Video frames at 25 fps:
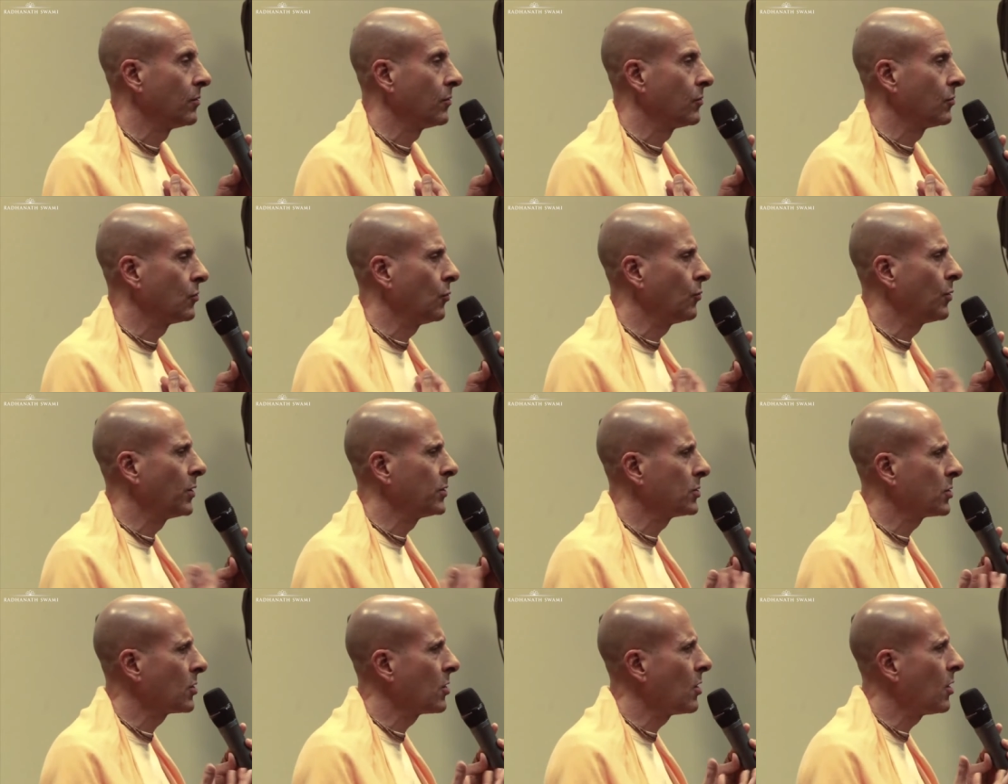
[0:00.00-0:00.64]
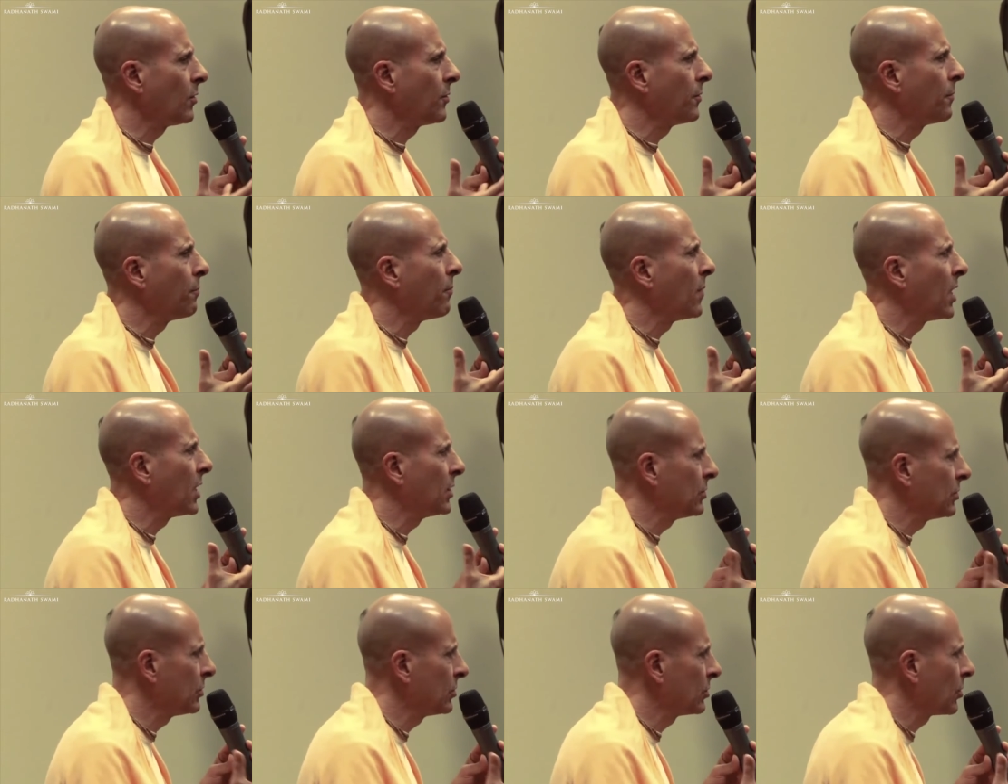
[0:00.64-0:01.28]
through what's called a
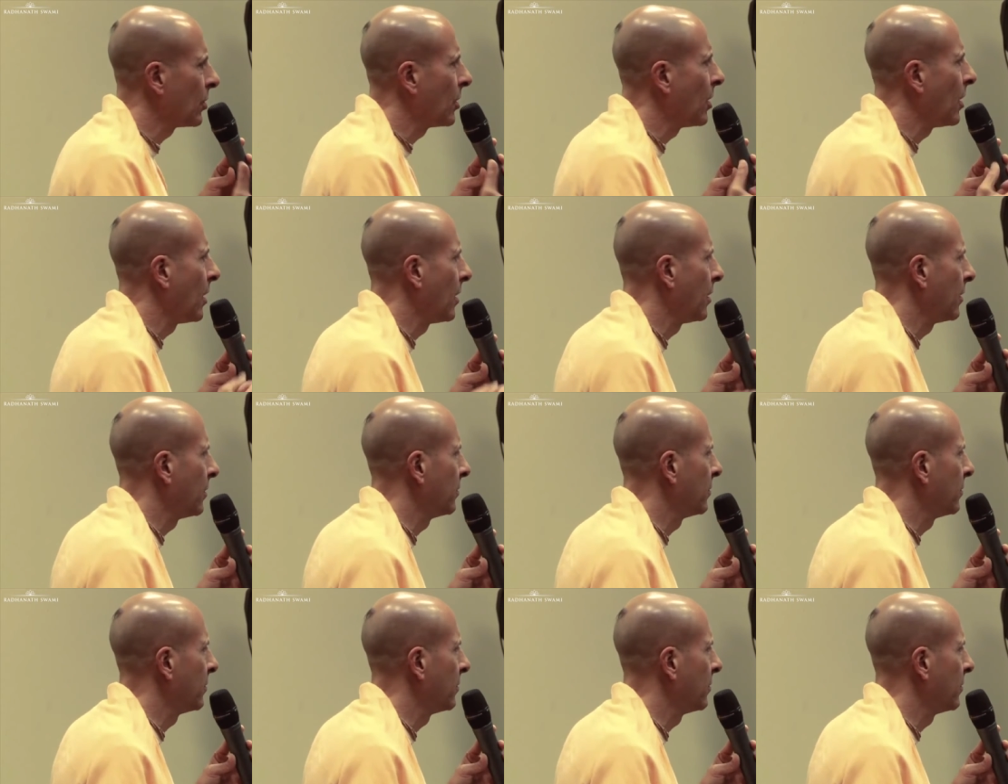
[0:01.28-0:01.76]
mantra.